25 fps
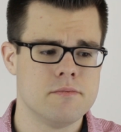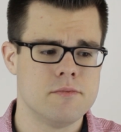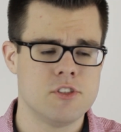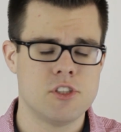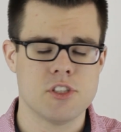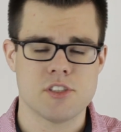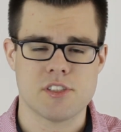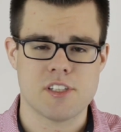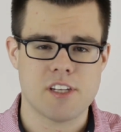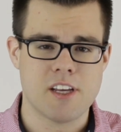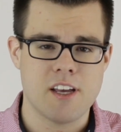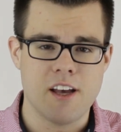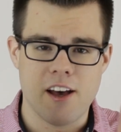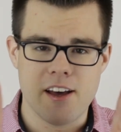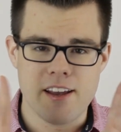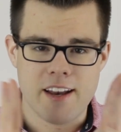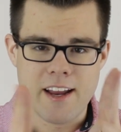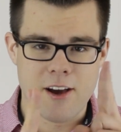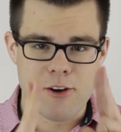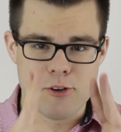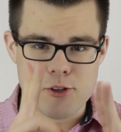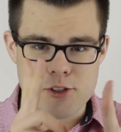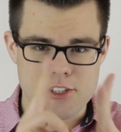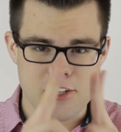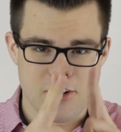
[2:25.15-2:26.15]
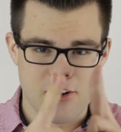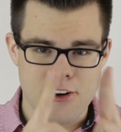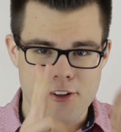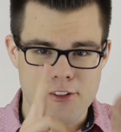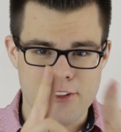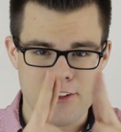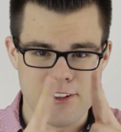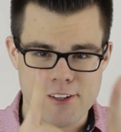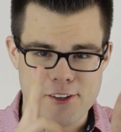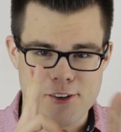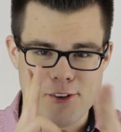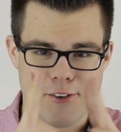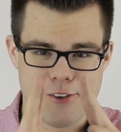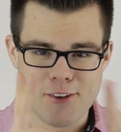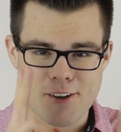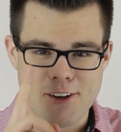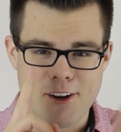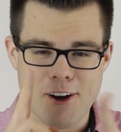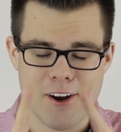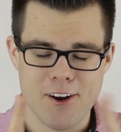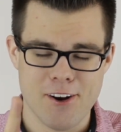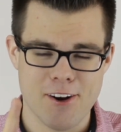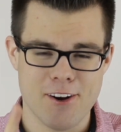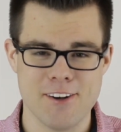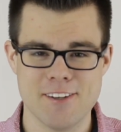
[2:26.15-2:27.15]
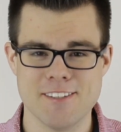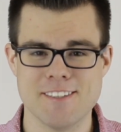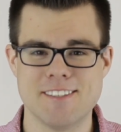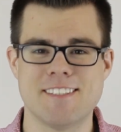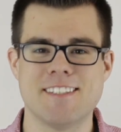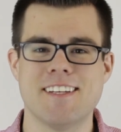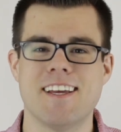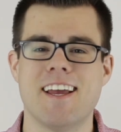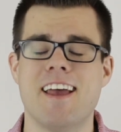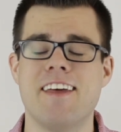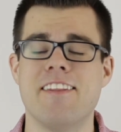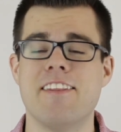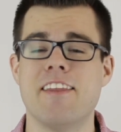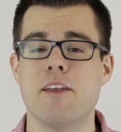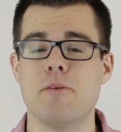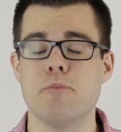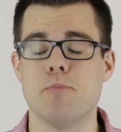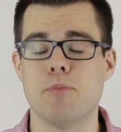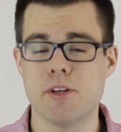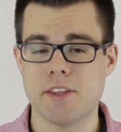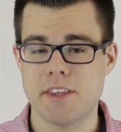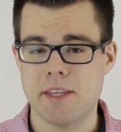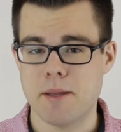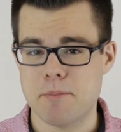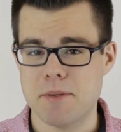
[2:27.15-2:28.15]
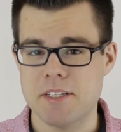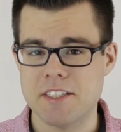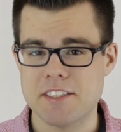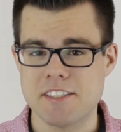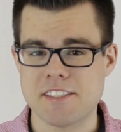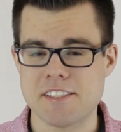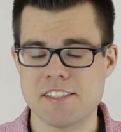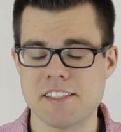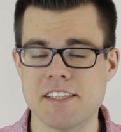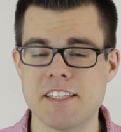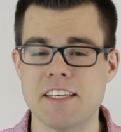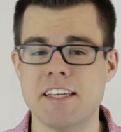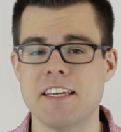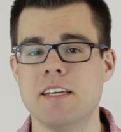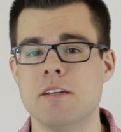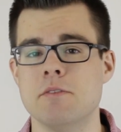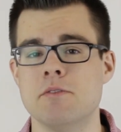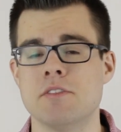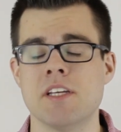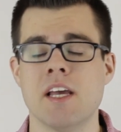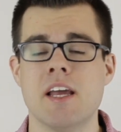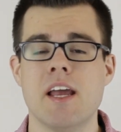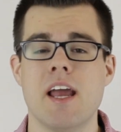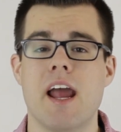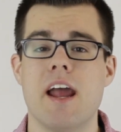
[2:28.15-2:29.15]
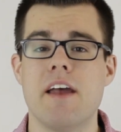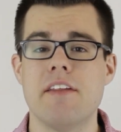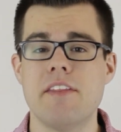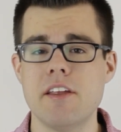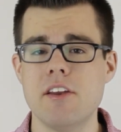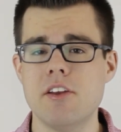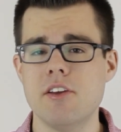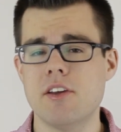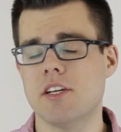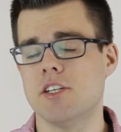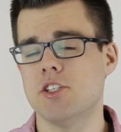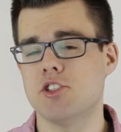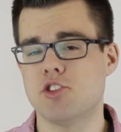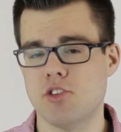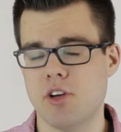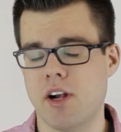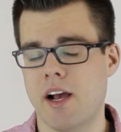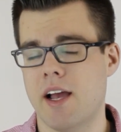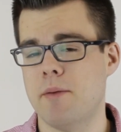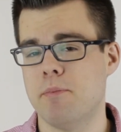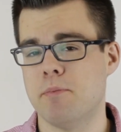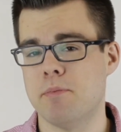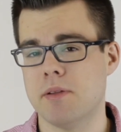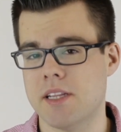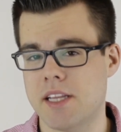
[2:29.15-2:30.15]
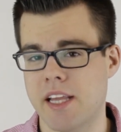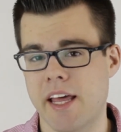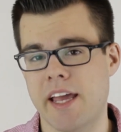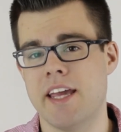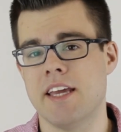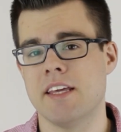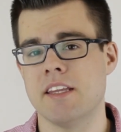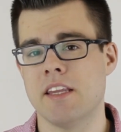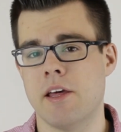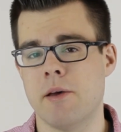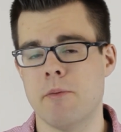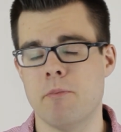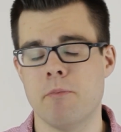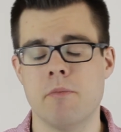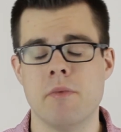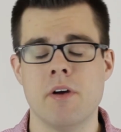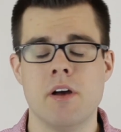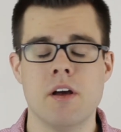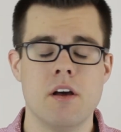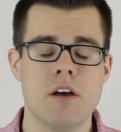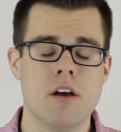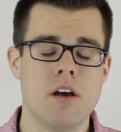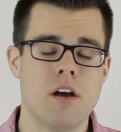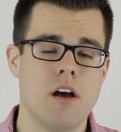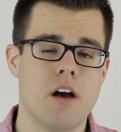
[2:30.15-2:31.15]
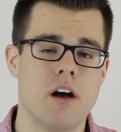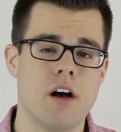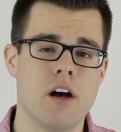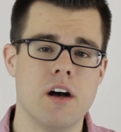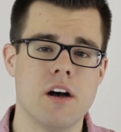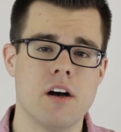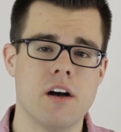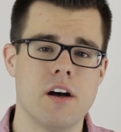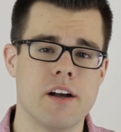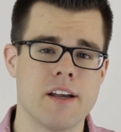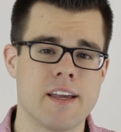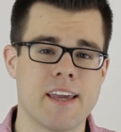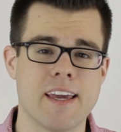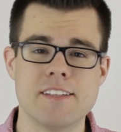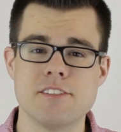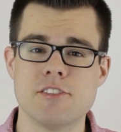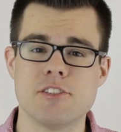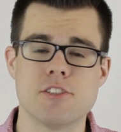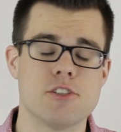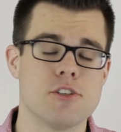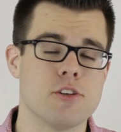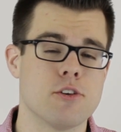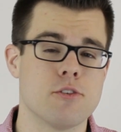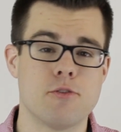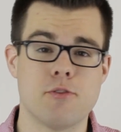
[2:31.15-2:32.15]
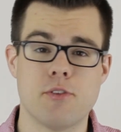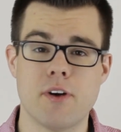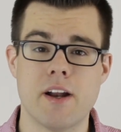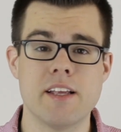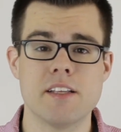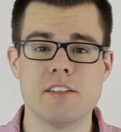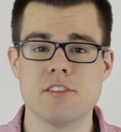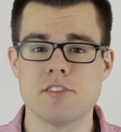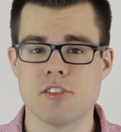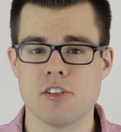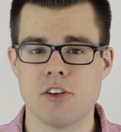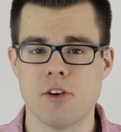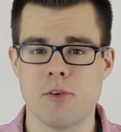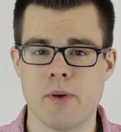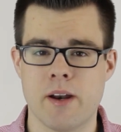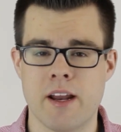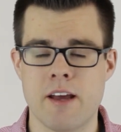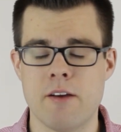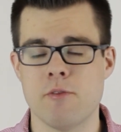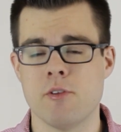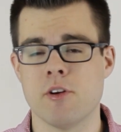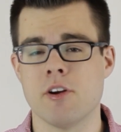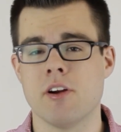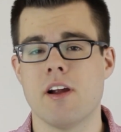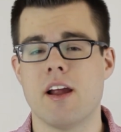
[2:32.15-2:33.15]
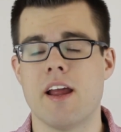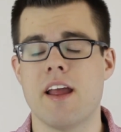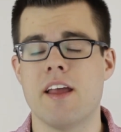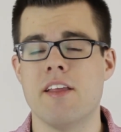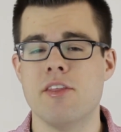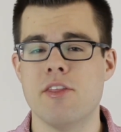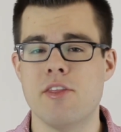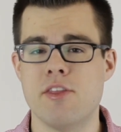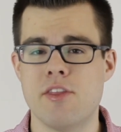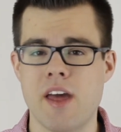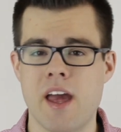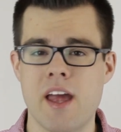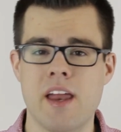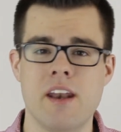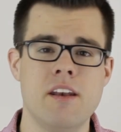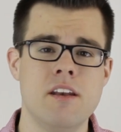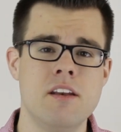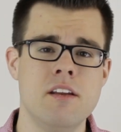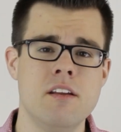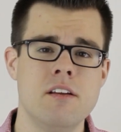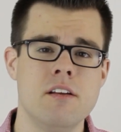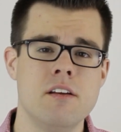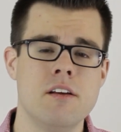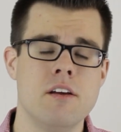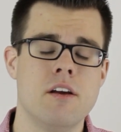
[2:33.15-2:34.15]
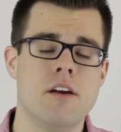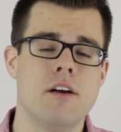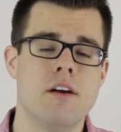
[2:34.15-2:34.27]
just cut out all the little cards and then put them in sleeves. And then you can try playing them against your friends or whatever. And then